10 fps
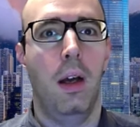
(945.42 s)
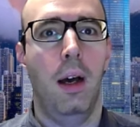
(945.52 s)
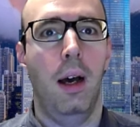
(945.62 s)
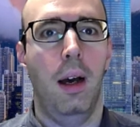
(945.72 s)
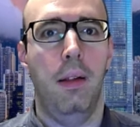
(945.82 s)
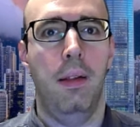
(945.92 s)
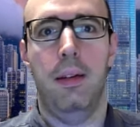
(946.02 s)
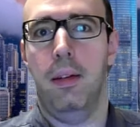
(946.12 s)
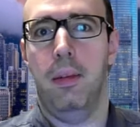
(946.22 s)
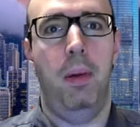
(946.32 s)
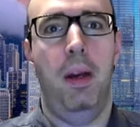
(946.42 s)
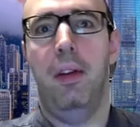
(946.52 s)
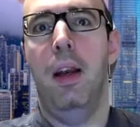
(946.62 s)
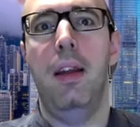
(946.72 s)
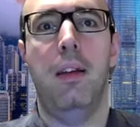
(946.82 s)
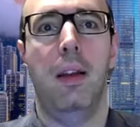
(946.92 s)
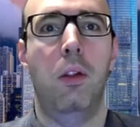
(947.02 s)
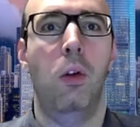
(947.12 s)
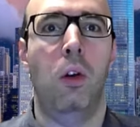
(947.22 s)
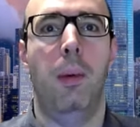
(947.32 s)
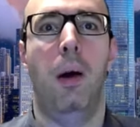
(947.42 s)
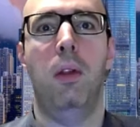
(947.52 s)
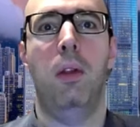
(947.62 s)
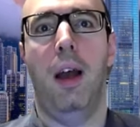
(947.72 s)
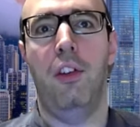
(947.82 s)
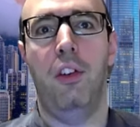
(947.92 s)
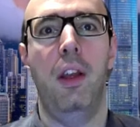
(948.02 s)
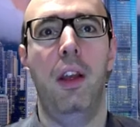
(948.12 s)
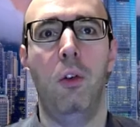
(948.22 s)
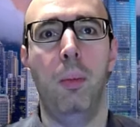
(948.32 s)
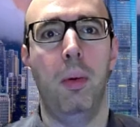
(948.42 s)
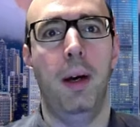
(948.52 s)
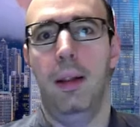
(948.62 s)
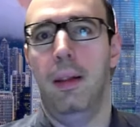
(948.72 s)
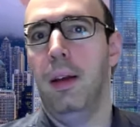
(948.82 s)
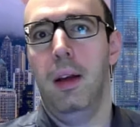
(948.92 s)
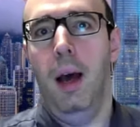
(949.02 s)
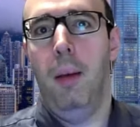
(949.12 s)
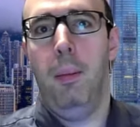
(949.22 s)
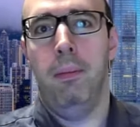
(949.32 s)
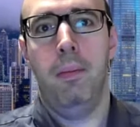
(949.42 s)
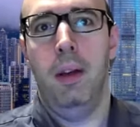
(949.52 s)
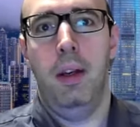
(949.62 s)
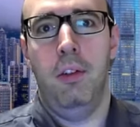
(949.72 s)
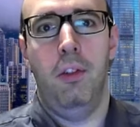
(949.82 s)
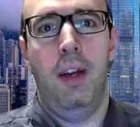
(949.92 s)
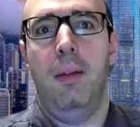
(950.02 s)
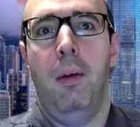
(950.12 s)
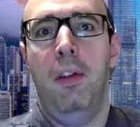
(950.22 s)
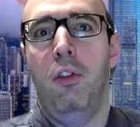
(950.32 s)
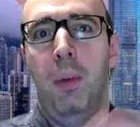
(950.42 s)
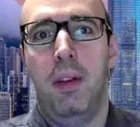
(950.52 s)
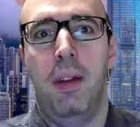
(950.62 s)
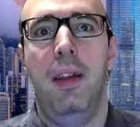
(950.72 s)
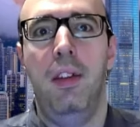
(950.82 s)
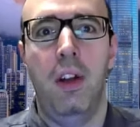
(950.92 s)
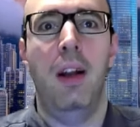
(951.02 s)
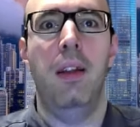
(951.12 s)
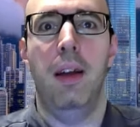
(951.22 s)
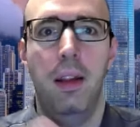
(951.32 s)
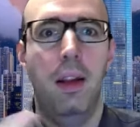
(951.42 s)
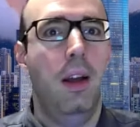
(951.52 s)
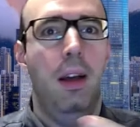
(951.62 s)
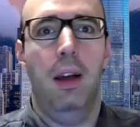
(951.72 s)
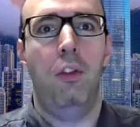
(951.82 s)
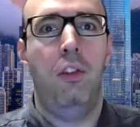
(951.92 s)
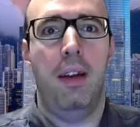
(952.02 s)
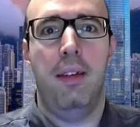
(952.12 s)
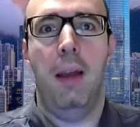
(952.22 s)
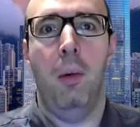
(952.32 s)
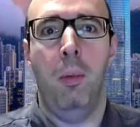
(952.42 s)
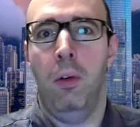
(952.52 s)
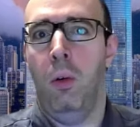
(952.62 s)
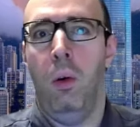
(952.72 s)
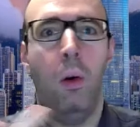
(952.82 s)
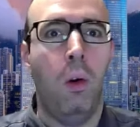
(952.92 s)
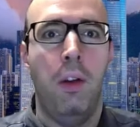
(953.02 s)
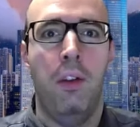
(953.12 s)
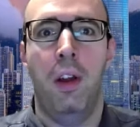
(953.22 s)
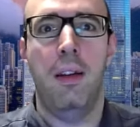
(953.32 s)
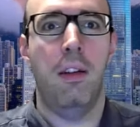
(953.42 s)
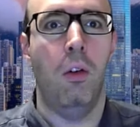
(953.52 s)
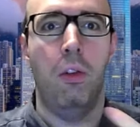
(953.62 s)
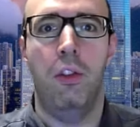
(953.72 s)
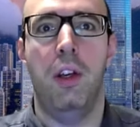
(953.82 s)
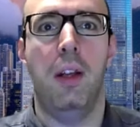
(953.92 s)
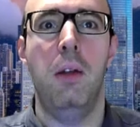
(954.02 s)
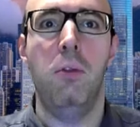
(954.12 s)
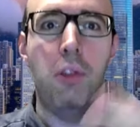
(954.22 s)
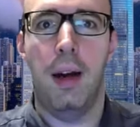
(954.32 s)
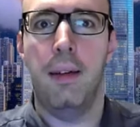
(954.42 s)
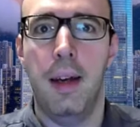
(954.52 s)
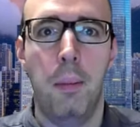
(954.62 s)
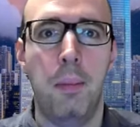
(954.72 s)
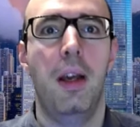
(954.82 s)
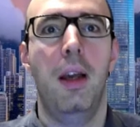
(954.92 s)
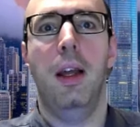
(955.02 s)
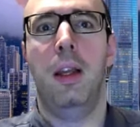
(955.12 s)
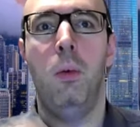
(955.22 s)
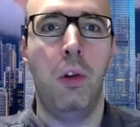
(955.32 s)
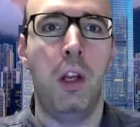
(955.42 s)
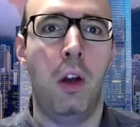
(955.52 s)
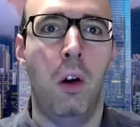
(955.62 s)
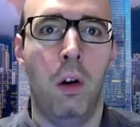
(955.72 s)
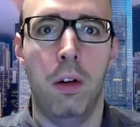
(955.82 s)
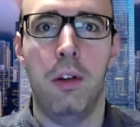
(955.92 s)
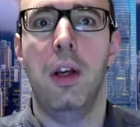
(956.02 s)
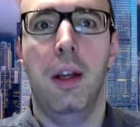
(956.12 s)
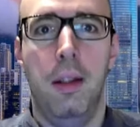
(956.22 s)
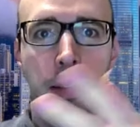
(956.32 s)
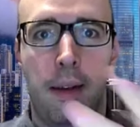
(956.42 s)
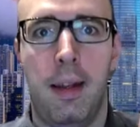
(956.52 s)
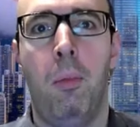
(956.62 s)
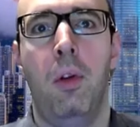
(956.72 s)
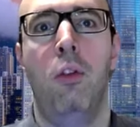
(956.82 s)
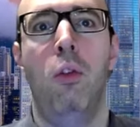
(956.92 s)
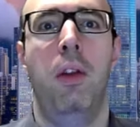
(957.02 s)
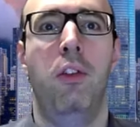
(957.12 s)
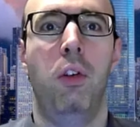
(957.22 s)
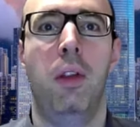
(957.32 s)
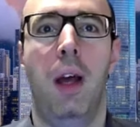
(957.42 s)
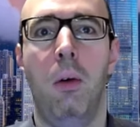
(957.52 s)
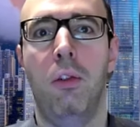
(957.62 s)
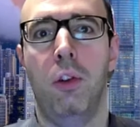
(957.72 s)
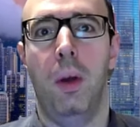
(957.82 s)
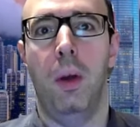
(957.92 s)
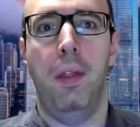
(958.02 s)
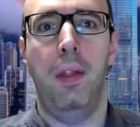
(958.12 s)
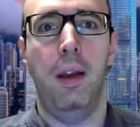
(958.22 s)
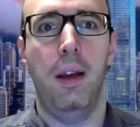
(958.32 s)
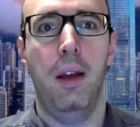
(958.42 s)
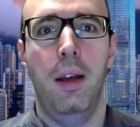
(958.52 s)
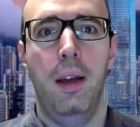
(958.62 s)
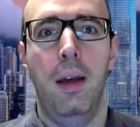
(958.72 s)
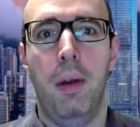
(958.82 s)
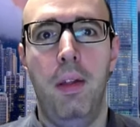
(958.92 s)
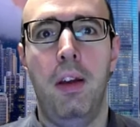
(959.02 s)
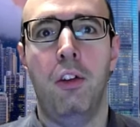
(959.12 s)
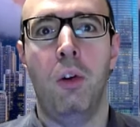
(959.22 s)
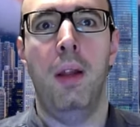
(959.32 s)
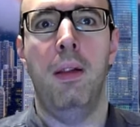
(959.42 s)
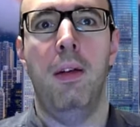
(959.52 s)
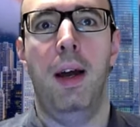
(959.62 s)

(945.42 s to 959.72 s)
uh, this press release uh, talked about Hashkey Group, but I mean, it's not just about this group, it's in general that uh, not just cyberport, no, Hong Kong in general is launching new startups, new unicorns, this example that you mentioned now. So I think everything is going in the